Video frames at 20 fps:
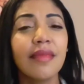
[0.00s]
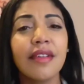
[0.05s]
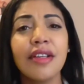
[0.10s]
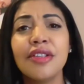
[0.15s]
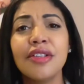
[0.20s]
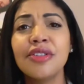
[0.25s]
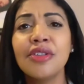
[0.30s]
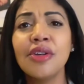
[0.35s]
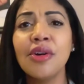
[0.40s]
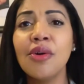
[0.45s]

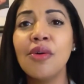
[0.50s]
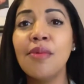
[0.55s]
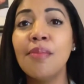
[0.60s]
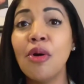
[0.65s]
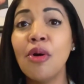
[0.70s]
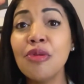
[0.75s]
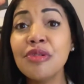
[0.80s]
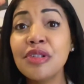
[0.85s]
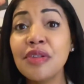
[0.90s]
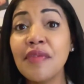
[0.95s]
So
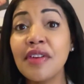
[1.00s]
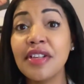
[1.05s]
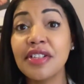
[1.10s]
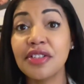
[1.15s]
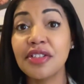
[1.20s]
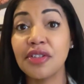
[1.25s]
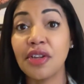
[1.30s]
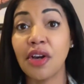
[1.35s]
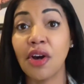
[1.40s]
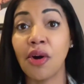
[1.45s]
most of
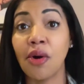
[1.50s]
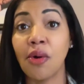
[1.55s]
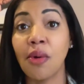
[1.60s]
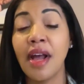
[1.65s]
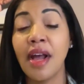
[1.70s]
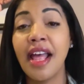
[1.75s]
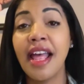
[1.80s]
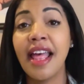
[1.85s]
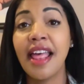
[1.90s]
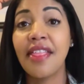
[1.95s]
us know
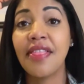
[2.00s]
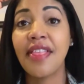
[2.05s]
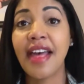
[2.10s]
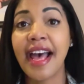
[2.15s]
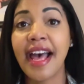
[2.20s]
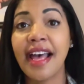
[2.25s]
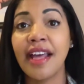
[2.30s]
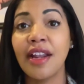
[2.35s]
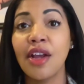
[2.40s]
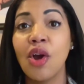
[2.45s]

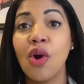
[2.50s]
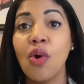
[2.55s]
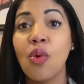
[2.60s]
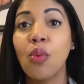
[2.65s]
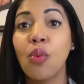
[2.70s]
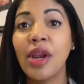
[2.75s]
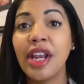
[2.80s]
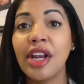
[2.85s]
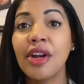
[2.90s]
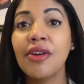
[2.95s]
that
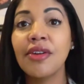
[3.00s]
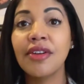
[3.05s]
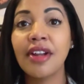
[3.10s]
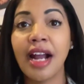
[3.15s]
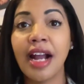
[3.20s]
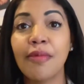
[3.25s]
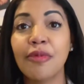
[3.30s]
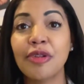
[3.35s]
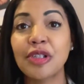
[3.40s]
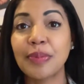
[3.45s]
we are
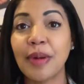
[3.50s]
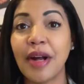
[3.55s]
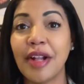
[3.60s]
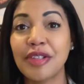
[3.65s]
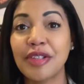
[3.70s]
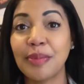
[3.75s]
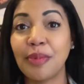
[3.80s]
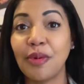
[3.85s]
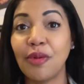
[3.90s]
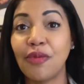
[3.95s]
not
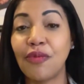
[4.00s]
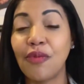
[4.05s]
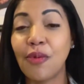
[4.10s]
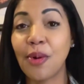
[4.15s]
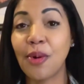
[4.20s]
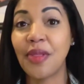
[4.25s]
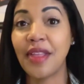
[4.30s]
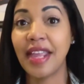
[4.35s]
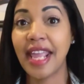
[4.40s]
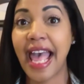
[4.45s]
responsible
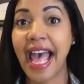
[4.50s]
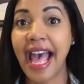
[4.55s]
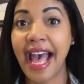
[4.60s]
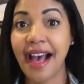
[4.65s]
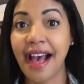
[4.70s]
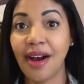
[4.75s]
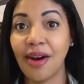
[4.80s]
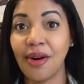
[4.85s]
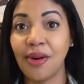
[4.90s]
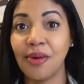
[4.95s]
for the
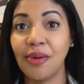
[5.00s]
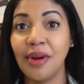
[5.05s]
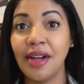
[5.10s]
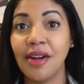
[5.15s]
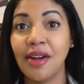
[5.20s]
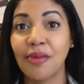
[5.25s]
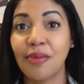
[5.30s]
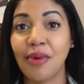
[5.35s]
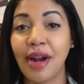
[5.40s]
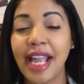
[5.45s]
how,
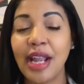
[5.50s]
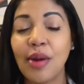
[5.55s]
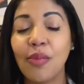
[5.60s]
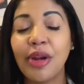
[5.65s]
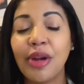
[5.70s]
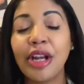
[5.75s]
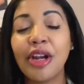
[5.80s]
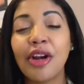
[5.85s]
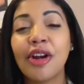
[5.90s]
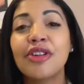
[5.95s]
right?
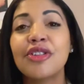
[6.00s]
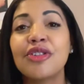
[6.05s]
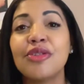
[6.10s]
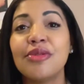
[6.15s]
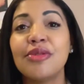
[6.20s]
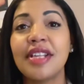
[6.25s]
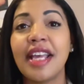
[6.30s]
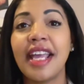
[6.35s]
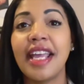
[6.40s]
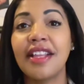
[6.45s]
We are to
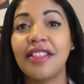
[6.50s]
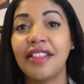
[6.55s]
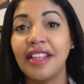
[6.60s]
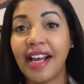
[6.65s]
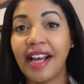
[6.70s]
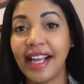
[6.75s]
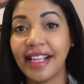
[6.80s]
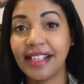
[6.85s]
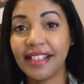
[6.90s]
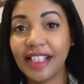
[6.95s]
take the
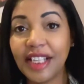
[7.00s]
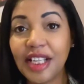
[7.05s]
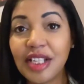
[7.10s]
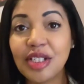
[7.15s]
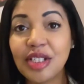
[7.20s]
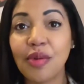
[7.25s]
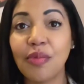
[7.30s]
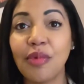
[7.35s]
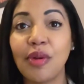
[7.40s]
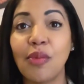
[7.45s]
ideas
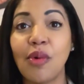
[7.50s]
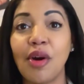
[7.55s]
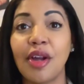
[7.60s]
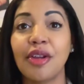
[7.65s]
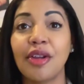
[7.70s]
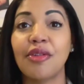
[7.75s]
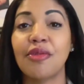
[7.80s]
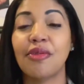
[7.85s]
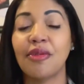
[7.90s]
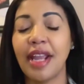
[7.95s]
that we want
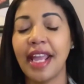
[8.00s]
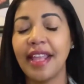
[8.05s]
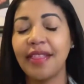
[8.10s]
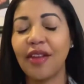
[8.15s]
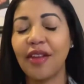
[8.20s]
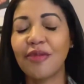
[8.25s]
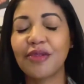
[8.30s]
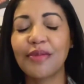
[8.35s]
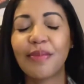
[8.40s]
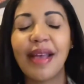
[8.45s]
to create,
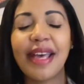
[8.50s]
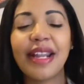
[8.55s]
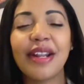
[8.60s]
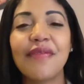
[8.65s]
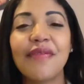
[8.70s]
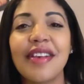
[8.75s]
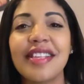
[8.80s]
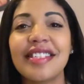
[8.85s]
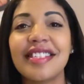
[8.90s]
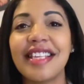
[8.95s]
those
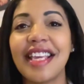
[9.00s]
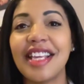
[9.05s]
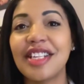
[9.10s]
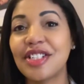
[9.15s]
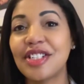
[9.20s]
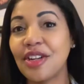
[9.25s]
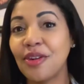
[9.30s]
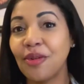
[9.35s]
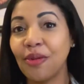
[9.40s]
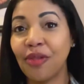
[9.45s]

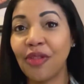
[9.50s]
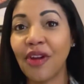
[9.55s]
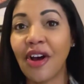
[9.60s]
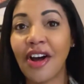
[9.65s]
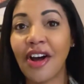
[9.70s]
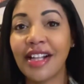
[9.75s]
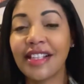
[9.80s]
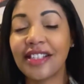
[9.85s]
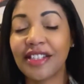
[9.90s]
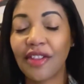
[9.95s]
manifestational
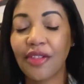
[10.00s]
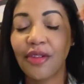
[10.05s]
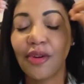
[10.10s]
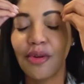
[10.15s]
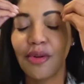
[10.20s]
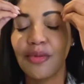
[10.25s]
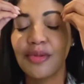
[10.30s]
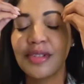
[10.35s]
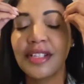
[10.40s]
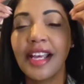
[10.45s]
thoughts,
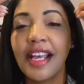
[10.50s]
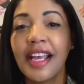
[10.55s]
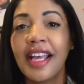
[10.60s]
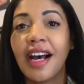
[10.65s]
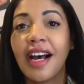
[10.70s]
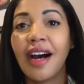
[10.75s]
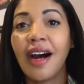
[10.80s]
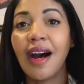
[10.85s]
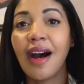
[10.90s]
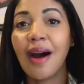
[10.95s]
those
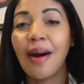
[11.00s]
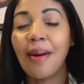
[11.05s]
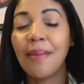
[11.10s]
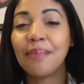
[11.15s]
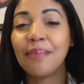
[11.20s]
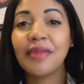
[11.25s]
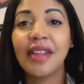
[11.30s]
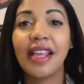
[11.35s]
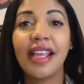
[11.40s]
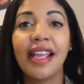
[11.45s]

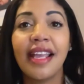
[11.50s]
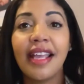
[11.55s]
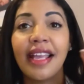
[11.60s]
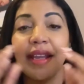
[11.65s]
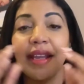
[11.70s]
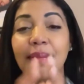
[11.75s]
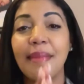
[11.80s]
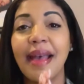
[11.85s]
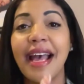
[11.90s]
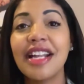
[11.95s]
um,
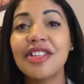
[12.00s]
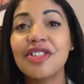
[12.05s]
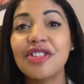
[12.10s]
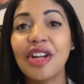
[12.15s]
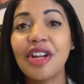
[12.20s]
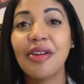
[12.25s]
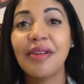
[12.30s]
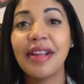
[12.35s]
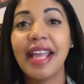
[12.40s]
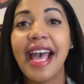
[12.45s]

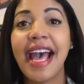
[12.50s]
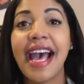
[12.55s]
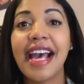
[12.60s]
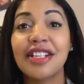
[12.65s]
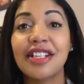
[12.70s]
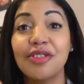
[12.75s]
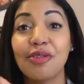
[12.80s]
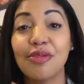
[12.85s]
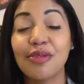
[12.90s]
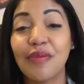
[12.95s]
imaginary
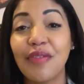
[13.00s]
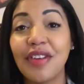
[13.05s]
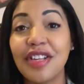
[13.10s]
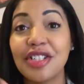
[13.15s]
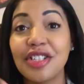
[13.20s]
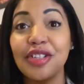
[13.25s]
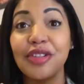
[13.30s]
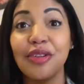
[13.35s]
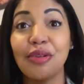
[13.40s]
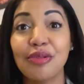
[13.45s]
acts, those
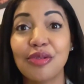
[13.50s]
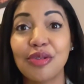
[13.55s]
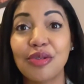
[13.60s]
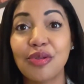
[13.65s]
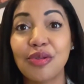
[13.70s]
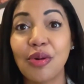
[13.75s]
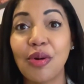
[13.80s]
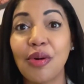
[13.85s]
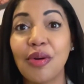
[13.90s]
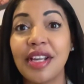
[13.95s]
vision, those
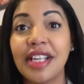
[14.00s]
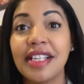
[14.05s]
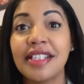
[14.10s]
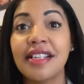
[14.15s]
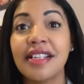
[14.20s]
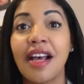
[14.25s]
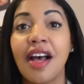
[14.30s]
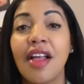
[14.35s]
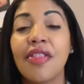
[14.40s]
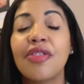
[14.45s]
stories,
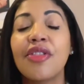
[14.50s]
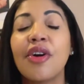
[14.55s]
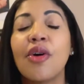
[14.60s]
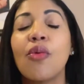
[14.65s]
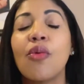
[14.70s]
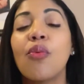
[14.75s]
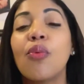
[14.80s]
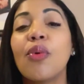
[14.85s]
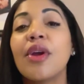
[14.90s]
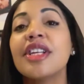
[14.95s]
the
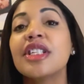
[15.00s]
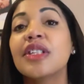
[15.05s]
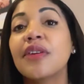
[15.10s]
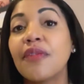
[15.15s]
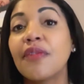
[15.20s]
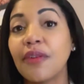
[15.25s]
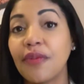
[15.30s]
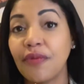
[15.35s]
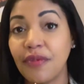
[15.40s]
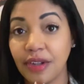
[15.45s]
wish
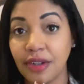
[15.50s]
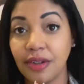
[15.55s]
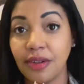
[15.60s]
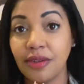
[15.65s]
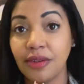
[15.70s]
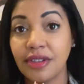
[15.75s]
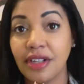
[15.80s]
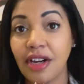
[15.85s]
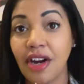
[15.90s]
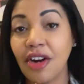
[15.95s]

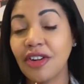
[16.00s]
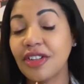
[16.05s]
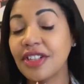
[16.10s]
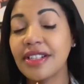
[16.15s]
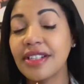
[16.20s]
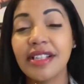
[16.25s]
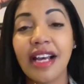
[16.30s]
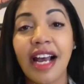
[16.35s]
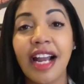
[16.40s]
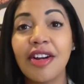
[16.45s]
fulfilled, our
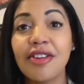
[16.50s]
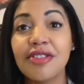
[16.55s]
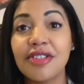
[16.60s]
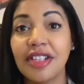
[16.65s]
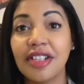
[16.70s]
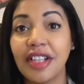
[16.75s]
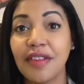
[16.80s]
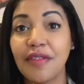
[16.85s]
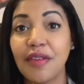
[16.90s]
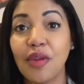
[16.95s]
desires to
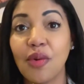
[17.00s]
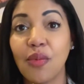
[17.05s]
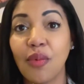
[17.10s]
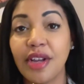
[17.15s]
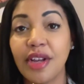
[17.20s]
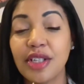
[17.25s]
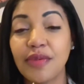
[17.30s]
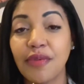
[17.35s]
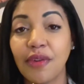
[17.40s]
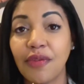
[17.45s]
live in the
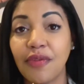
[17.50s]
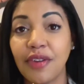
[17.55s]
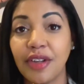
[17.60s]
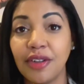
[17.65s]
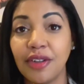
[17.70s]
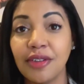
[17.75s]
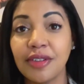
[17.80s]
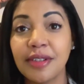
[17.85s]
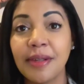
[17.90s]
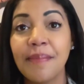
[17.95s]
wish
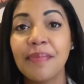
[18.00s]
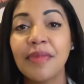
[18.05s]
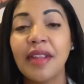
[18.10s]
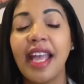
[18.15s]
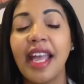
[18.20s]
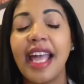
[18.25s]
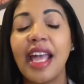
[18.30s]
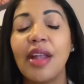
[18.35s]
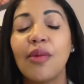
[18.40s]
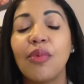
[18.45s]
fulfilled.
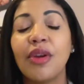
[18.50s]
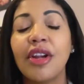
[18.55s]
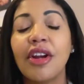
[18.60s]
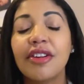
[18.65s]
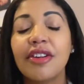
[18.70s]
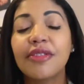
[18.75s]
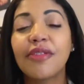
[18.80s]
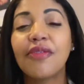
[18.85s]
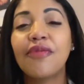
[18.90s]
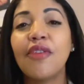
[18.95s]
And we
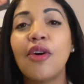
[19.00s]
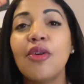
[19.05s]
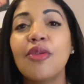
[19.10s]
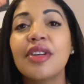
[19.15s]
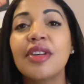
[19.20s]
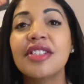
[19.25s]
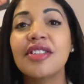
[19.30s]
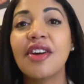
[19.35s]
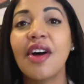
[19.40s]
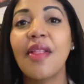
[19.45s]
are to
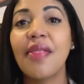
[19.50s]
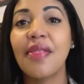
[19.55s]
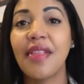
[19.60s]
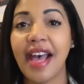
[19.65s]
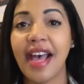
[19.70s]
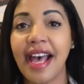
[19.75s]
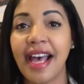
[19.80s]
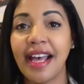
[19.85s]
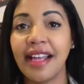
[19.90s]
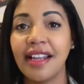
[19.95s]
focus on
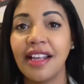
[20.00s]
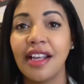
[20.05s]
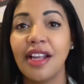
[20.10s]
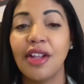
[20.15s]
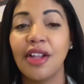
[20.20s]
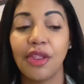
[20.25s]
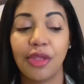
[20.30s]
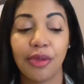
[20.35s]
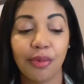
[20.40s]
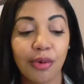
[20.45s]
that
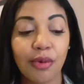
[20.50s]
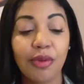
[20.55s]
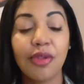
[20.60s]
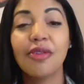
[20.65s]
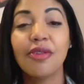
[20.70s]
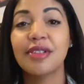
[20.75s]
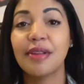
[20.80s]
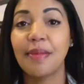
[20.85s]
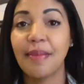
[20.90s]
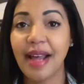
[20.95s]
through
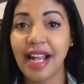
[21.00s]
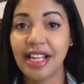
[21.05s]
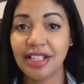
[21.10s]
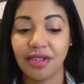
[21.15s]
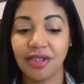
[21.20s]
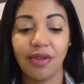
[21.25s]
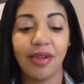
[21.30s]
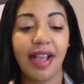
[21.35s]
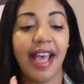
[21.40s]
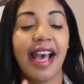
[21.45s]
those
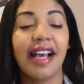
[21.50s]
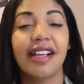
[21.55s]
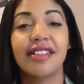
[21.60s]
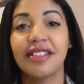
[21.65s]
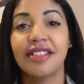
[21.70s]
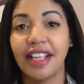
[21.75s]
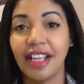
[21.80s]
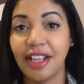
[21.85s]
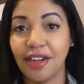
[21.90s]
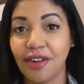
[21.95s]
imaginal acts,
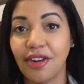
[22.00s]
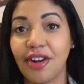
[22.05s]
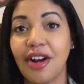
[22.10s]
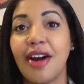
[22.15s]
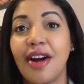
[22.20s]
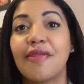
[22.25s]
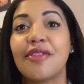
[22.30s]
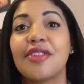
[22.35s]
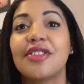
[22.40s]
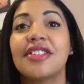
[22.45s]
the inner
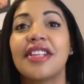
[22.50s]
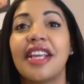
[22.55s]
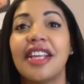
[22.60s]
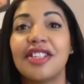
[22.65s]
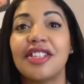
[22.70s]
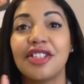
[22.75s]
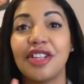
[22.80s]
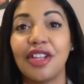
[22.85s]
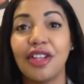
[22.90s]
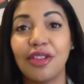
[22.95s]

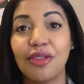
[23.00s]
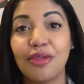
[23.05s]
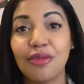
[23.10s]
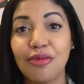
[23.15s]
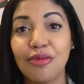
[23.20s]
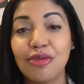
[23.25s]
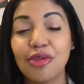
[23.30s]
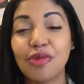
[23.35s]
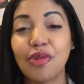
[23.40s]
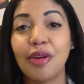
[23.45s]
conversation,
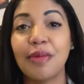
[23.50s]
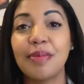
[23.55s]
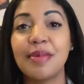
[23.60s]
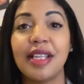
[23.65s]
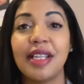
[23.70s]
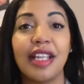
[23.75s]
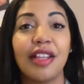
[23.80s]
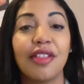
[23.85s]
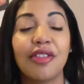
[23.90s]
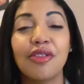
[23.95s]
through
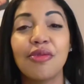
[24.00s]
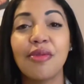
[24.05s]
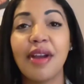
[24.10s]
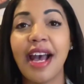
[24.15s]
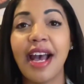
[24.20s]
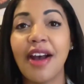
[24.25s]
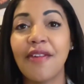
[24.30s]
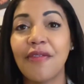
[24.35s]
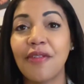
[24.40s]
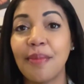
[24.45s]
scripting, through
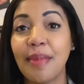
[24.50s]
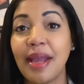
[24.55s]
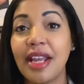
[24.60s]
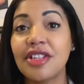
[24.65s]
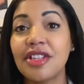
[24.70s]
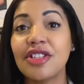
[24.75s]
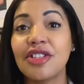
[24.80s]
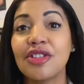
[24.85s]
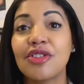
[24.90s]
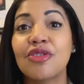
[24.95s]

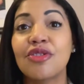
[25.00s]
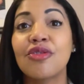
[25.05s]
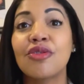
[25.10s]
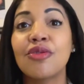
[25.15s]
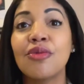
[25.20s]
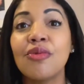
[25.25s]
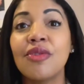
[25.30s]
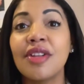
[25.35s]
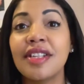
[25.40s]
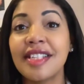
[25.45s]
affirmations,
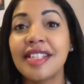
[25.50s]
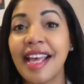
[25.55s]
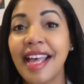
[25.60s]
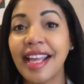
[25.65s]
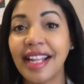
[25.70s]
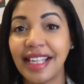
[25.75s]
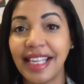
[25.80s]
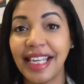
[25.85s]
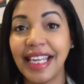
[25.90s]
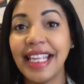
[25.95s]
through the
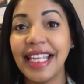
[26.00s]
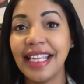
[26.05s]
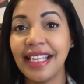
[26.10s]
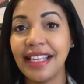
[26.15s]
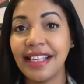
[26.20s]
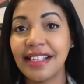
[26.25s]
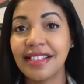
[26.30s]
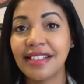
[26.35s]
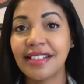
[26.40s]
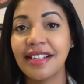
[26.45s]

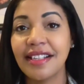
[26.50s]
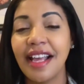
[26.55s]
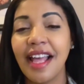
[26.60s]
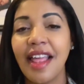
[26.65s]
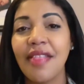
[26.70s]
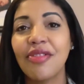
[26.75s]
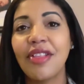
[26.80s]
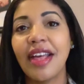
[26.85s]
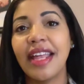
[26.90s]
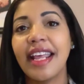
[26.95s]
techniques
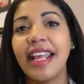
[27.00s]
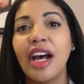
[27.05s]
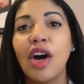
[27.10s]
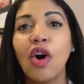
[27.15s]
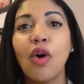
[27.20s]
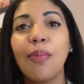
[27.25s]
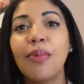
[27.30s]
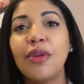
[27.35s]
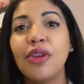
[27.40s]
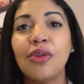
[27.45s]
that
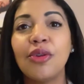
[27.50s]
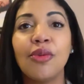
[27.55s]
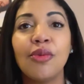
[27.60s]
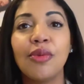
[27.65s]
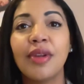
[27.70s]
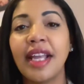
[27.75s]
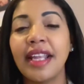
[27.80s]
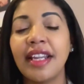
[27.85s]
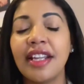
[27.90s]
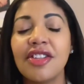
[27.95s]
help you
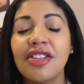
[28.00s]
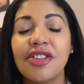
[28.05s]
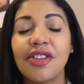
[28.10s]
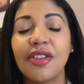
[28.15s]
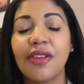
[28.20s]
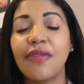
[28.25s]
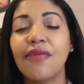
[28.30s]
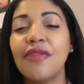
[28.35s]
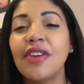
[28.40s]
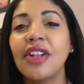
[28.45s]
get into
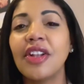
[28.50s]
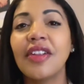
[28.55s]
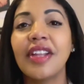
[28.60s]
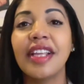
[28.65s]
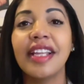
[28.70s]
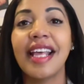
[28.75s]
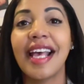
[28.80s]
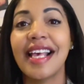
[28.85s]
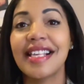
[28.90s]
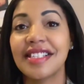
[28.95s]
the
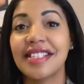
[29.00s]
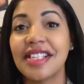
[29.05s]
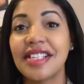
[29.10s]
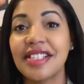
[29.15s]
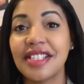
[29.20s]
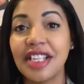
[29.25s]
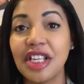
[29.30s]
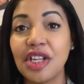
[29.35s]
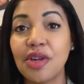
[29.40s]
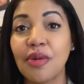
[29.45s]
feeling as a
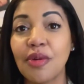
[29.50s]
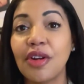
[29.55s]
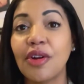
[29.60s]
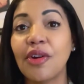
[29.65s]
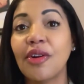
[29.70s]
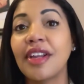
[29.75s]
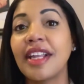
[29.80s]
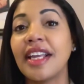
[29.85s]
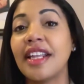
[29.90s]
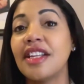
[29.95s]
secret
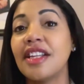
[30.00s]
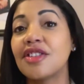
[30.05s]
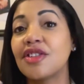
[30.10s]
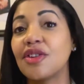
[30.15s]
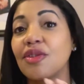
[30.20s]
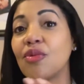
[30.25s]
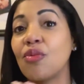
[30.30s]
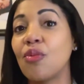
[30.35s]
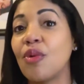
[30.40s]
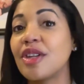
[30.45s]
or get into
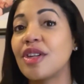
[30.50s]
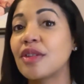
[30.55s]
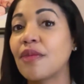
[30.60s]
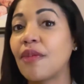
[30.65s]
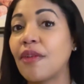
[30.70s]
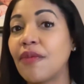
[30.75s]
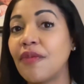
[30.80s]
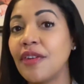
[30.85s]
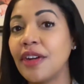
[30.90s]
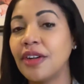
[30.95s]
the wish
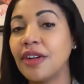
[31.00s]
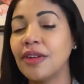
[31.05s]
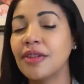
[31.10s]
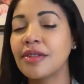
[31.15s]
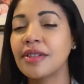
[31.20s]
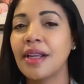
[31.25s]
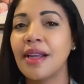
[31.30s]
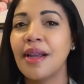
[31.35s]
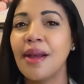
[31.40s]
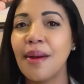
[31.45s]
fulfilled.